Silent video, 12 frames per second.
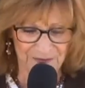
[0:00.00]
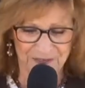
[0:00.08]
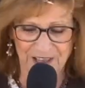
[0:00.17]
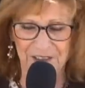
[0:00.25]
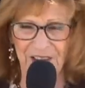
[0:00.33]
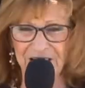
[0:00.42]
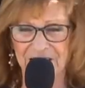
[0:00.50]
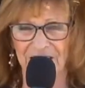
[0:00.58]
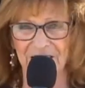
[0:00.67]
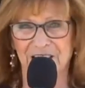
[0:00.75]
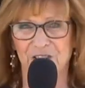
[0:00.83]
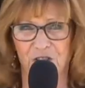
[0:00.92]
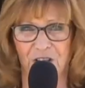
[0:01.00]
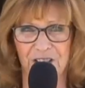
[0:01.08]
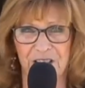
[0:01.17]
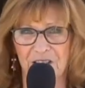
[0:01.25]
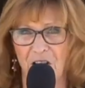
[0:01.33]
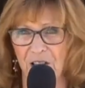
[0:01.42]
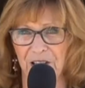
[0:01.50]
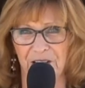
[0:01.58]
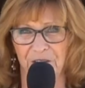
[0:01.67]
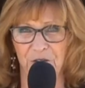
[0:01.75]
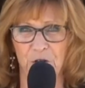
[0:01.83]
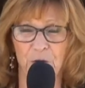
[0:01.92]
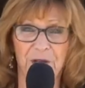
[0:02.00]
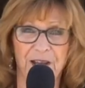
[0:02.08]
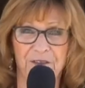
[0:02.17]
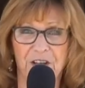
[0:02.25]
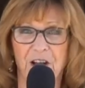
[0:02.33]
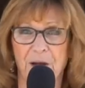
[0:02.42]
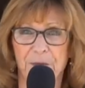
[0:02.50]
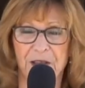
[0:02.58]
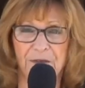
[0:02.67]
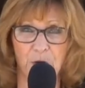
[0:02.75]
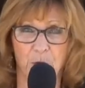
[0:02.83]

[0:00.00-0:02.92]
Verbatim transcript: And this is the Jesus Calling. If you don't have a copy of it,